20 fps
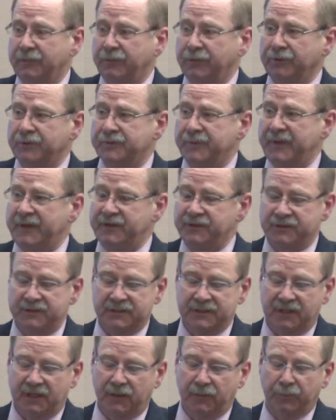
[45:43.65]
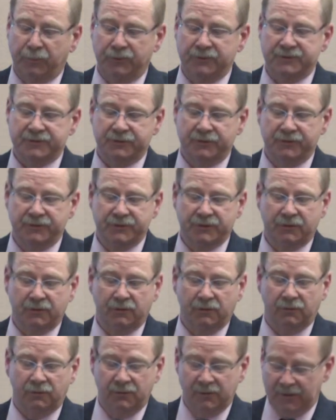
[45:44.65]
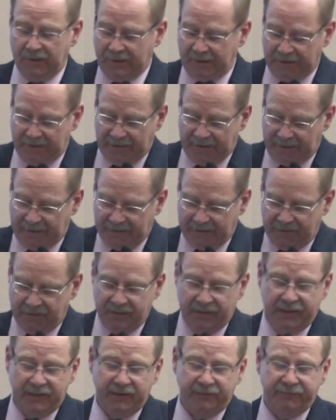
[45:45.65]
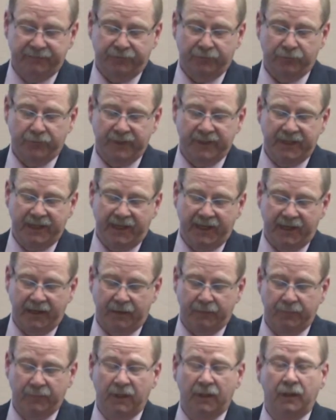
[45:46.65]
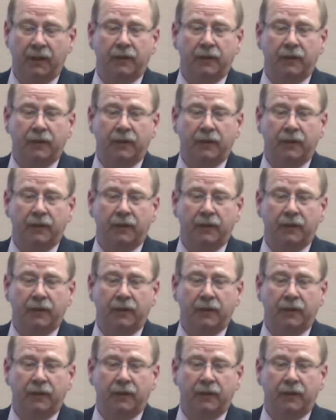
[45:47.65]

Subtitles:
those patients that are post-surgical and a need for rehab.